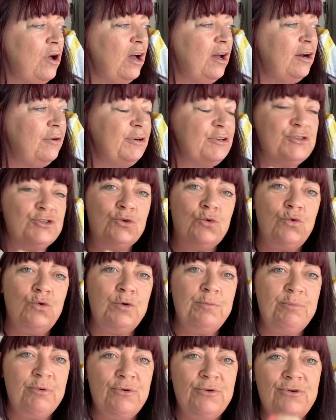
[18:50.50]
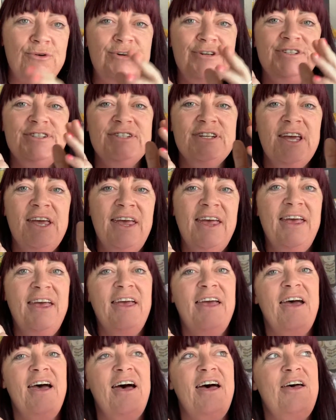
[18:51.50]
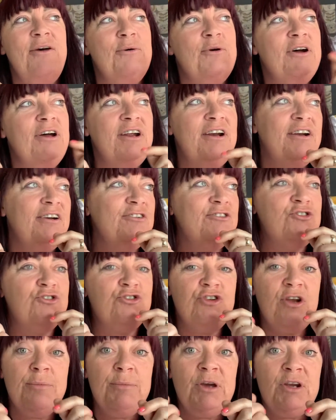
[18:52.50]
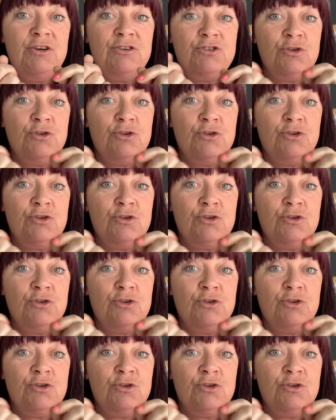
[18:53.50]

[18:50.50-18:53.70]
All of our equipment